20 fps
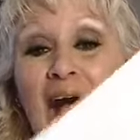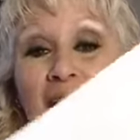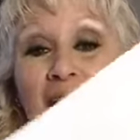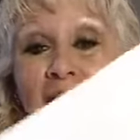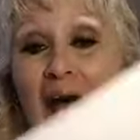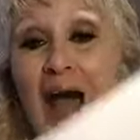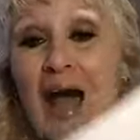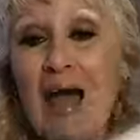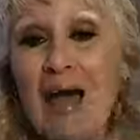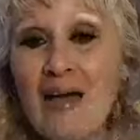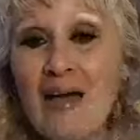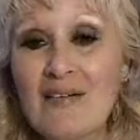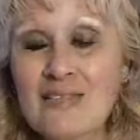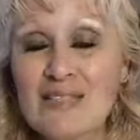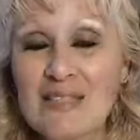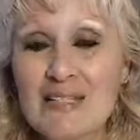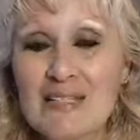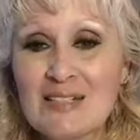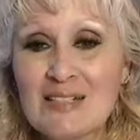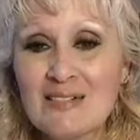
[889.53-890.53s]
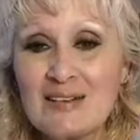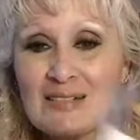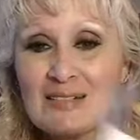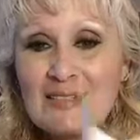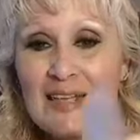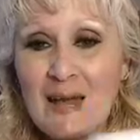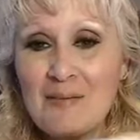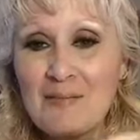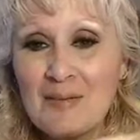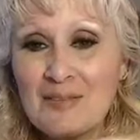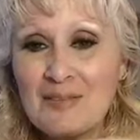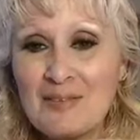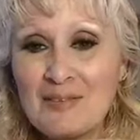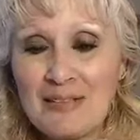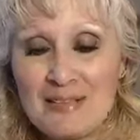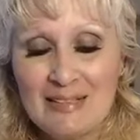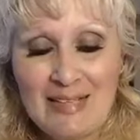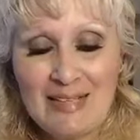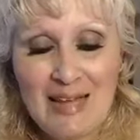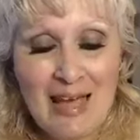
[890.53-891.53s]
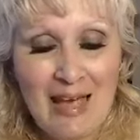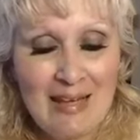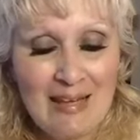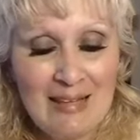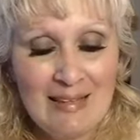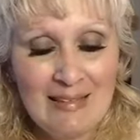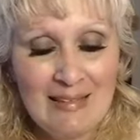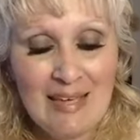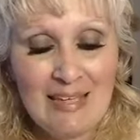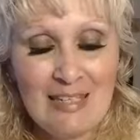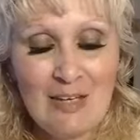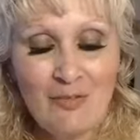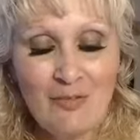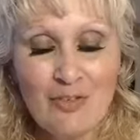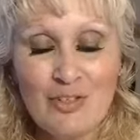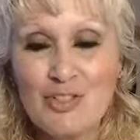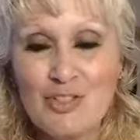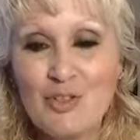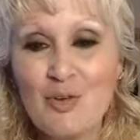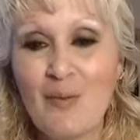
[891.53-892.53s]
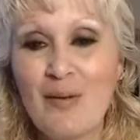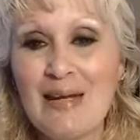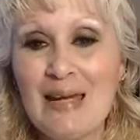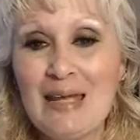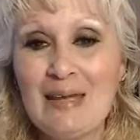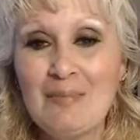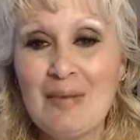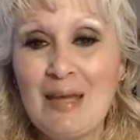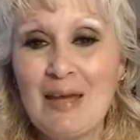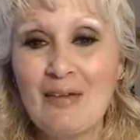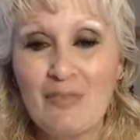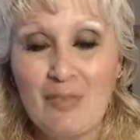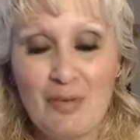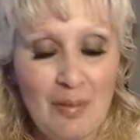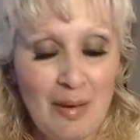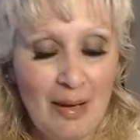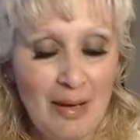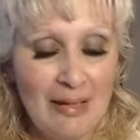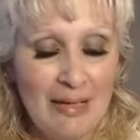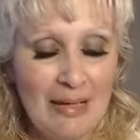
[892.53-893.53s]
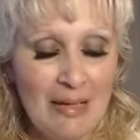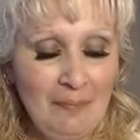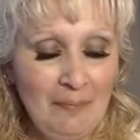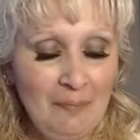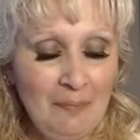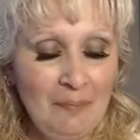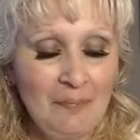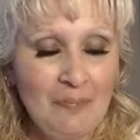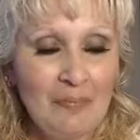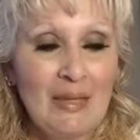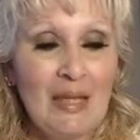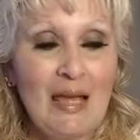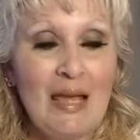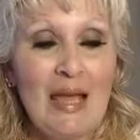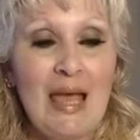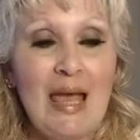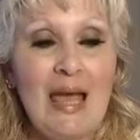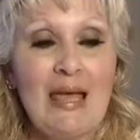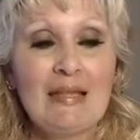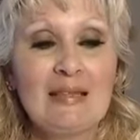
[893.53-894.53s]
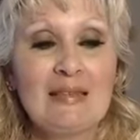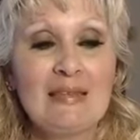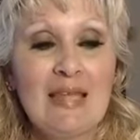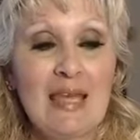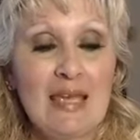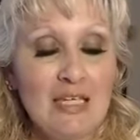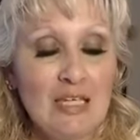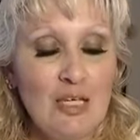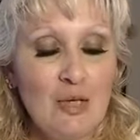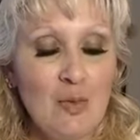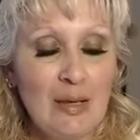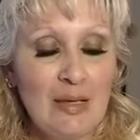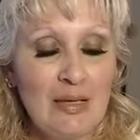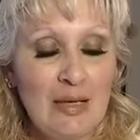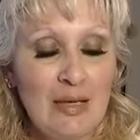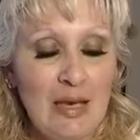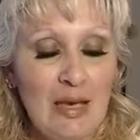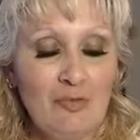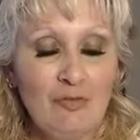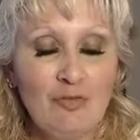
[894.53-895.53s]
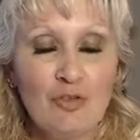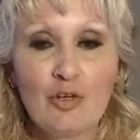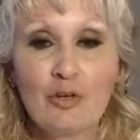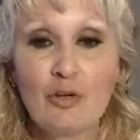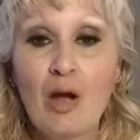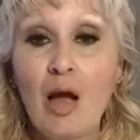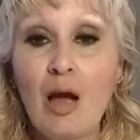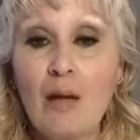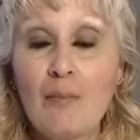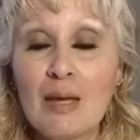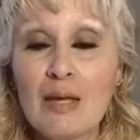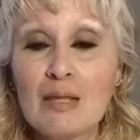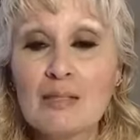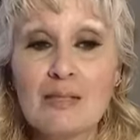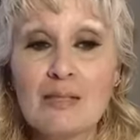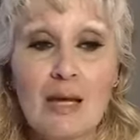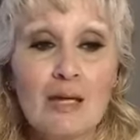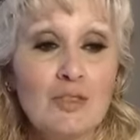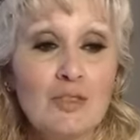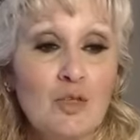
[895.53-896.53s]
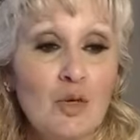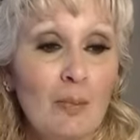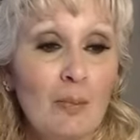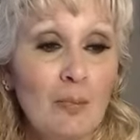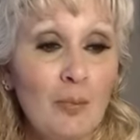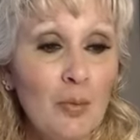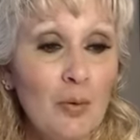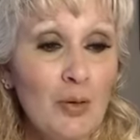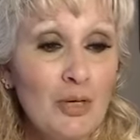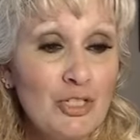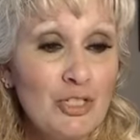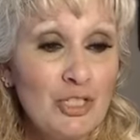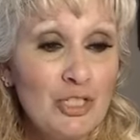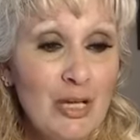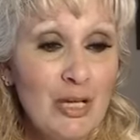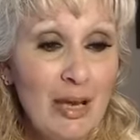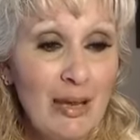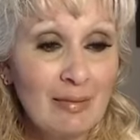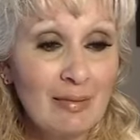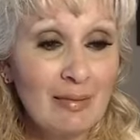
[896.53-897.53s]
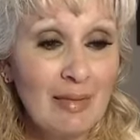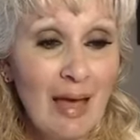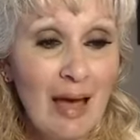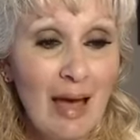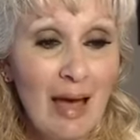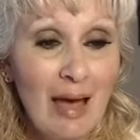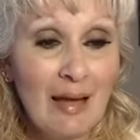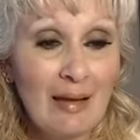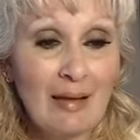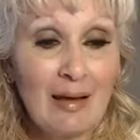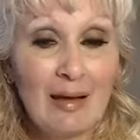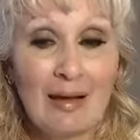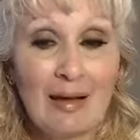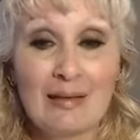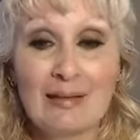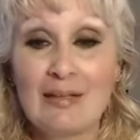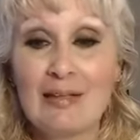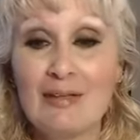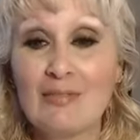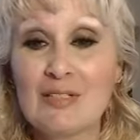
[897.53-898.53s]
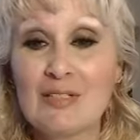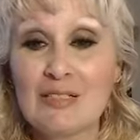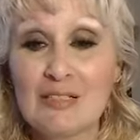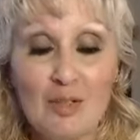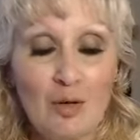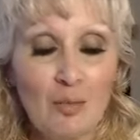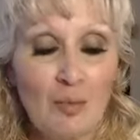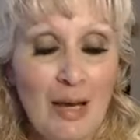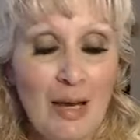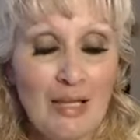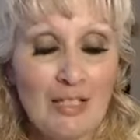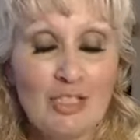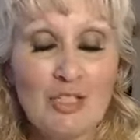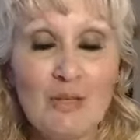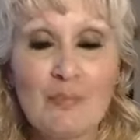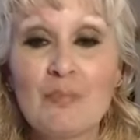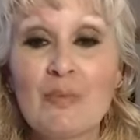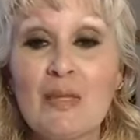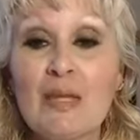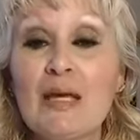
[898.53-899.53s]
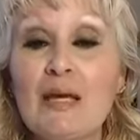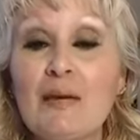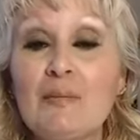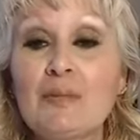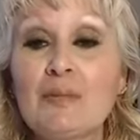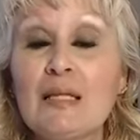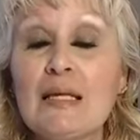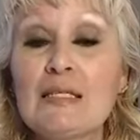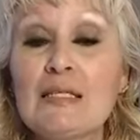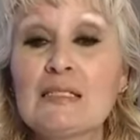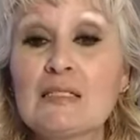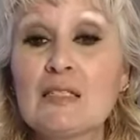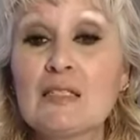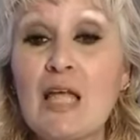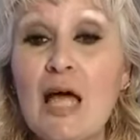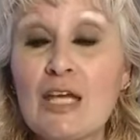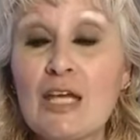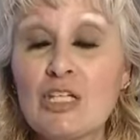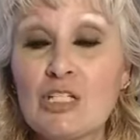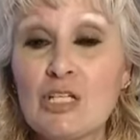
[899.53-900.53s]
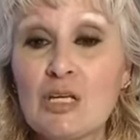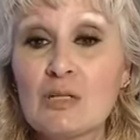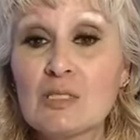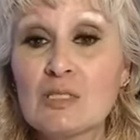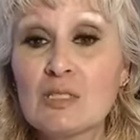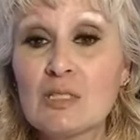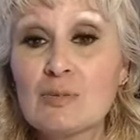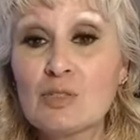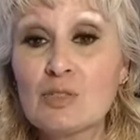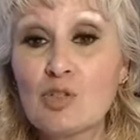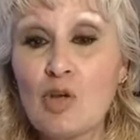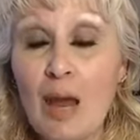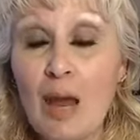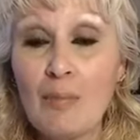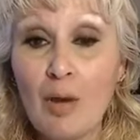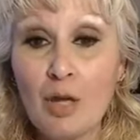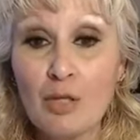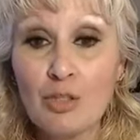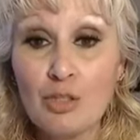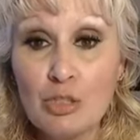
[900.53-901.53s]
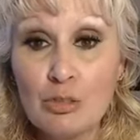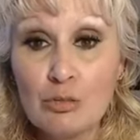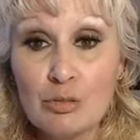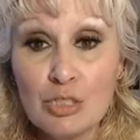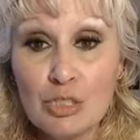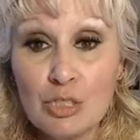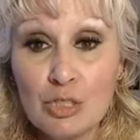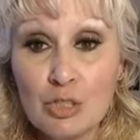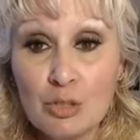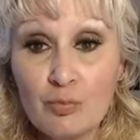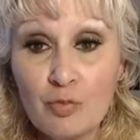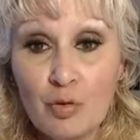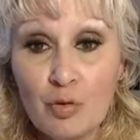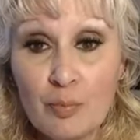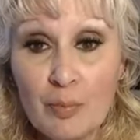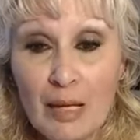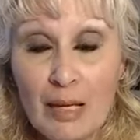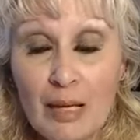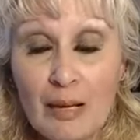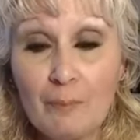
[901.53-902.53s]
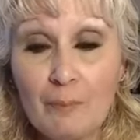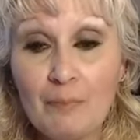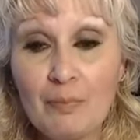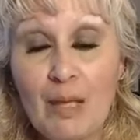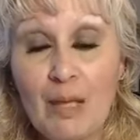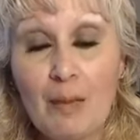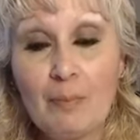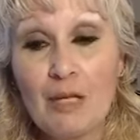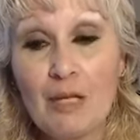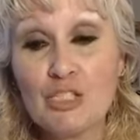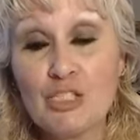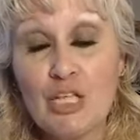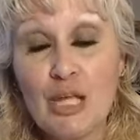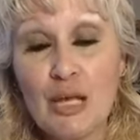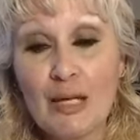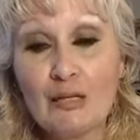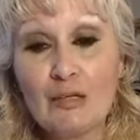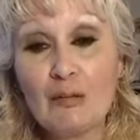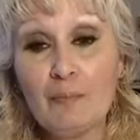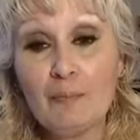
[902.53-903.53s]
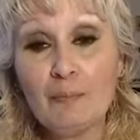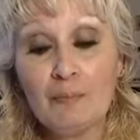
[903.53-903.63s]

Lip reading: I have such a great time with you today. Thank you for joining me, everybody. And thank you again for your comments. I do appreciate that. I love it so much. Please like, share, and subscribe on YouTube for me and my channel.